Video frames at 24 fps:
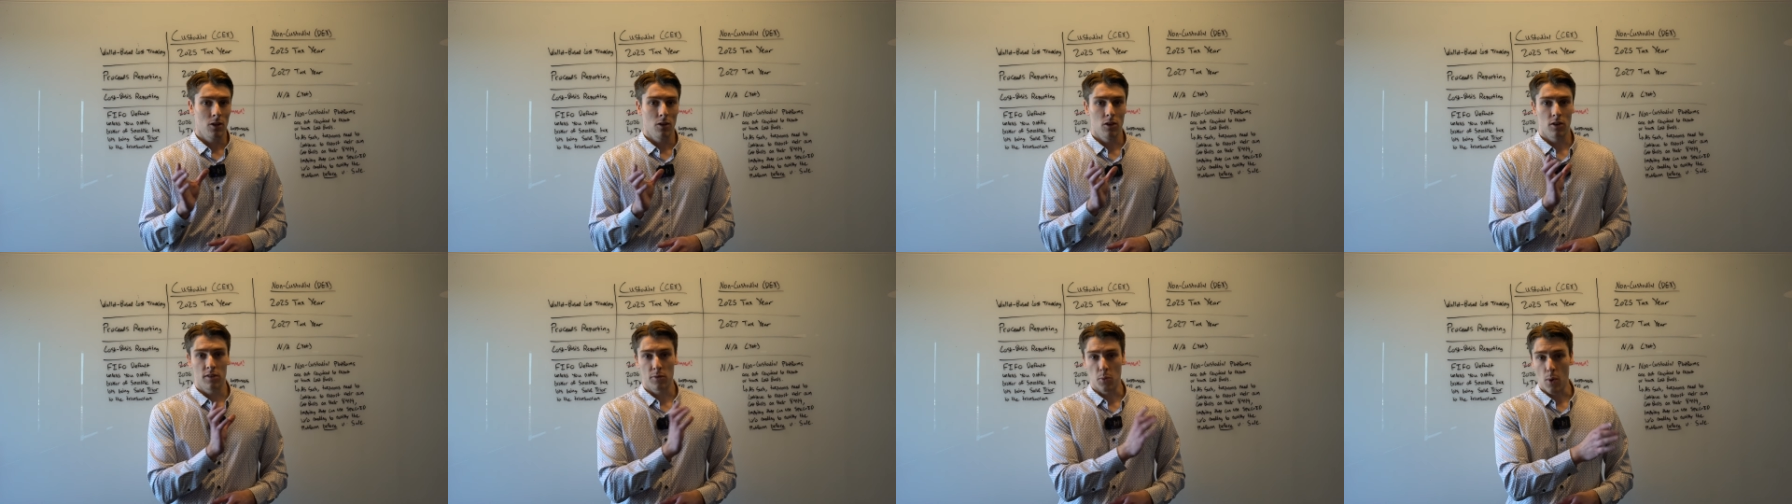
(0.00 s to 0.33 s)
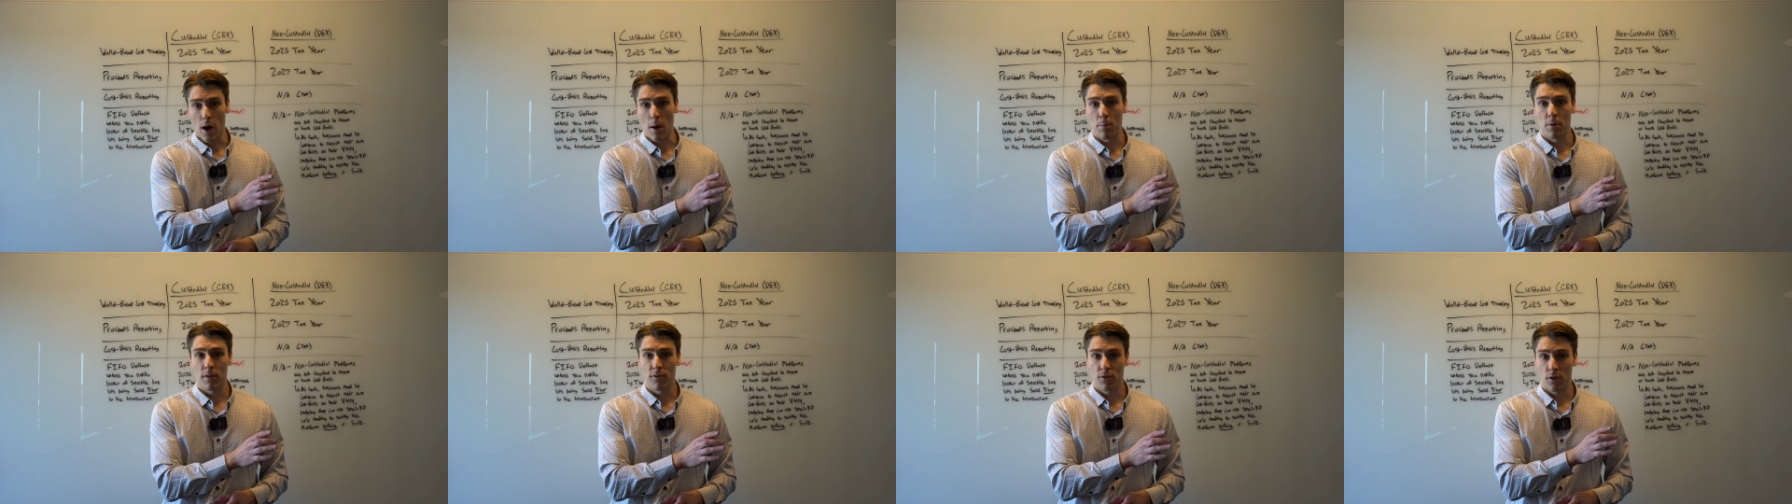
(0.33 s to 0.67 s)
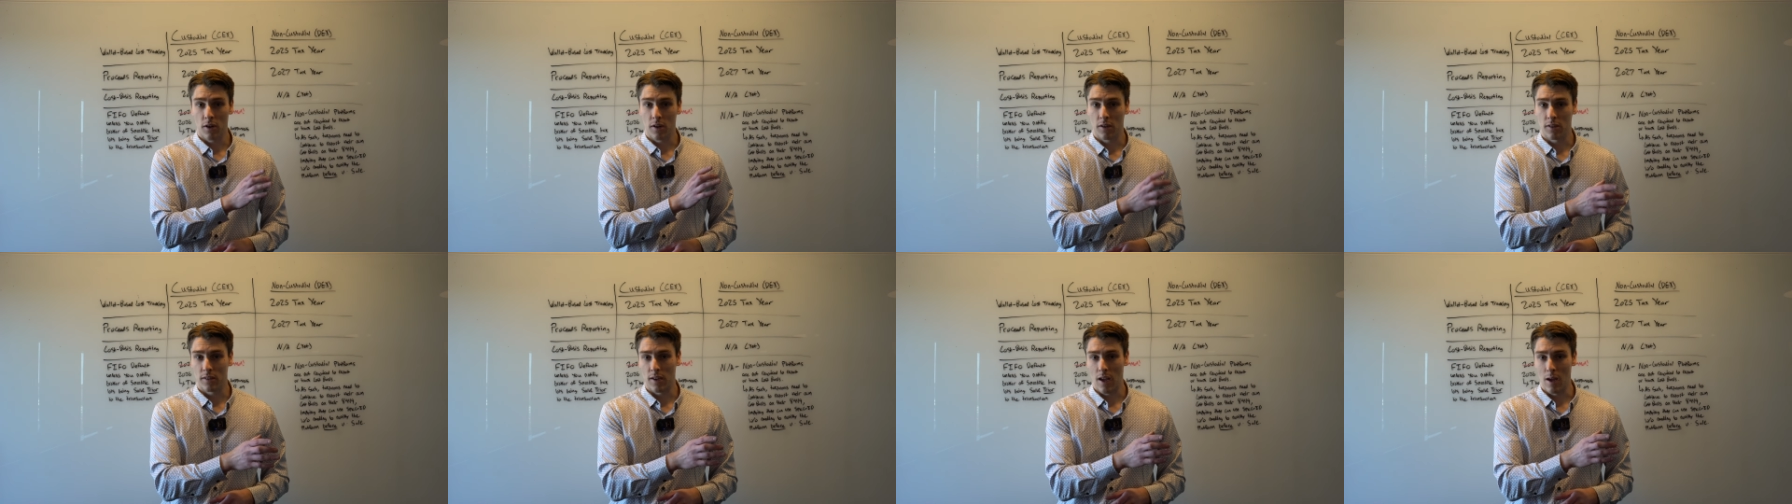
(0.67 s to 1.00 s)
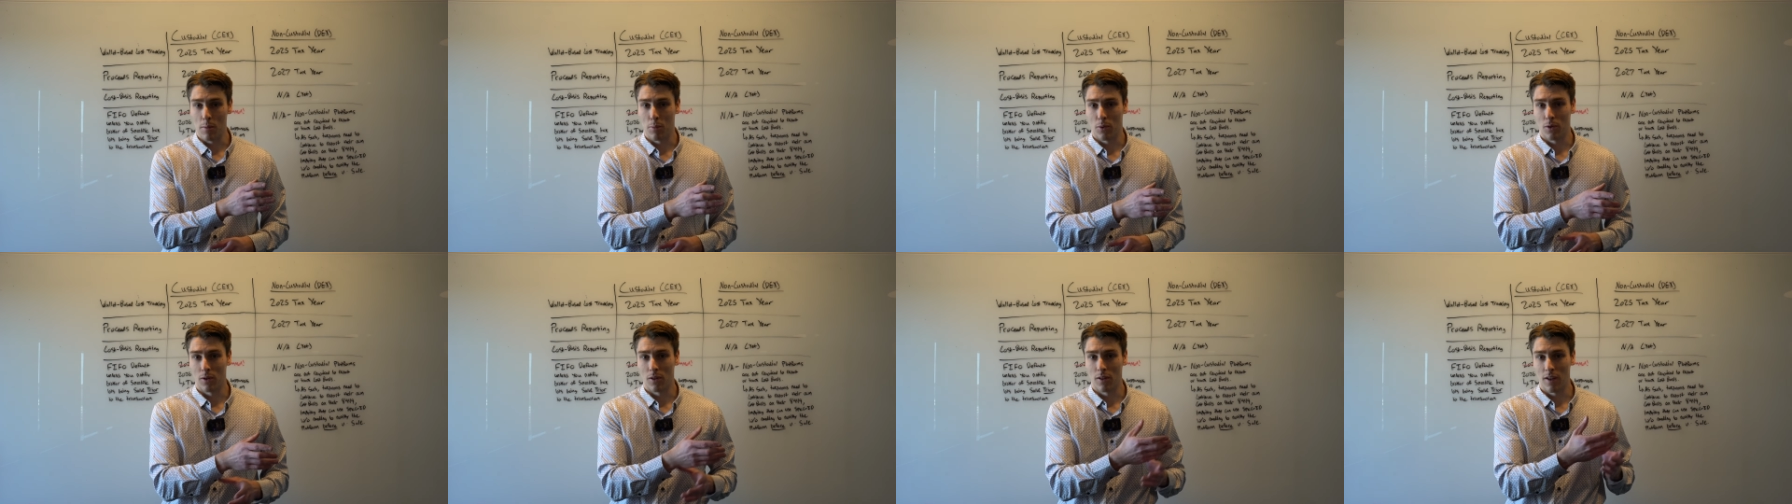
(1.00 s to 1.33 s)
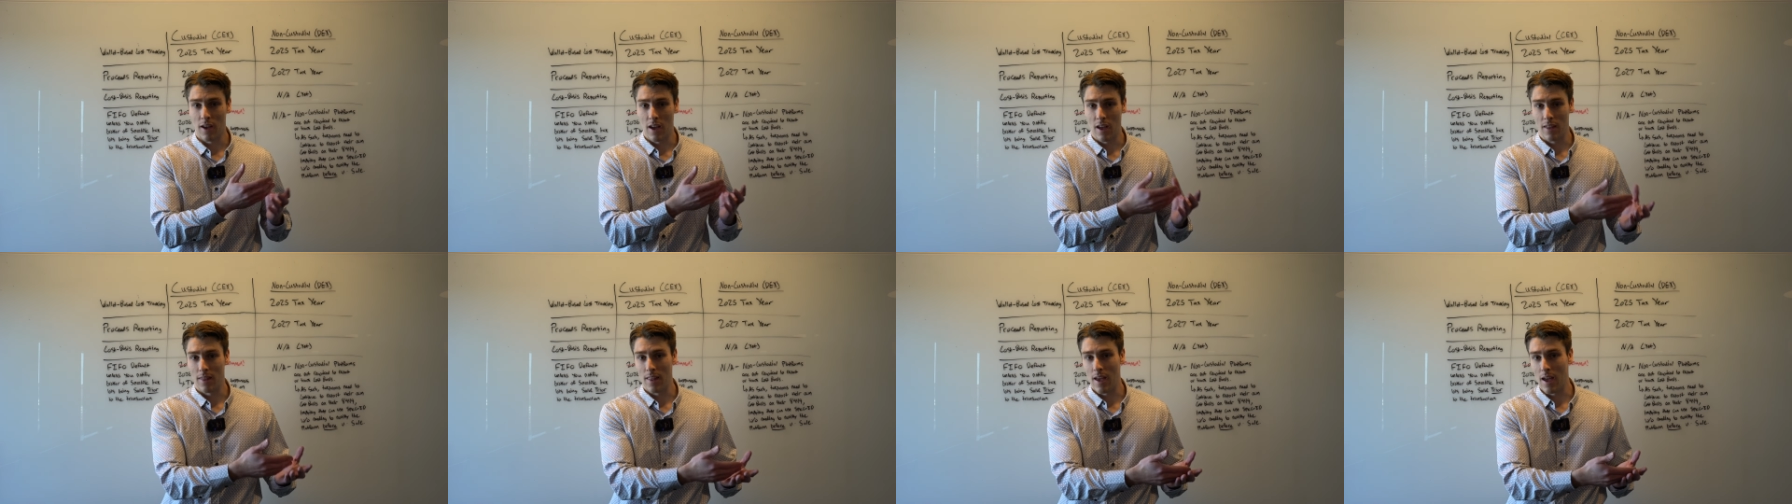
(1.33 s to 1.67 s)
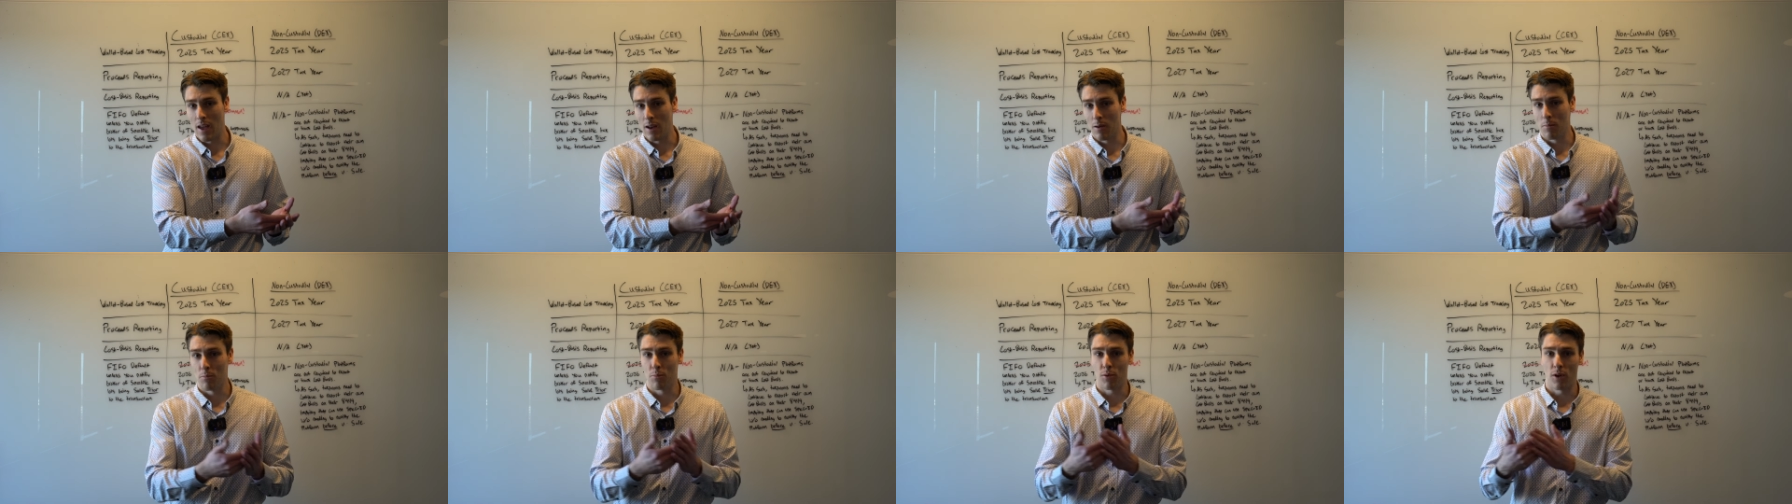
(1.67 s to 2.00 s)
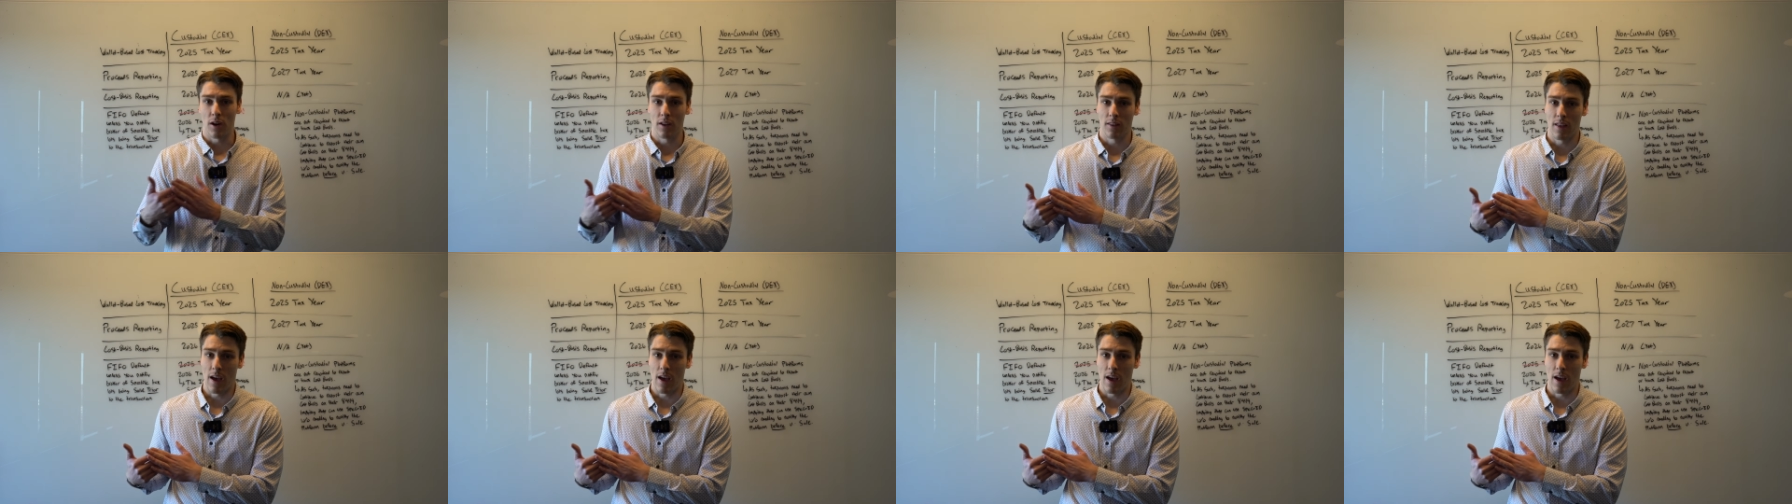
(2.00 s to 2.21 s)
Swap it for a stable, and then bring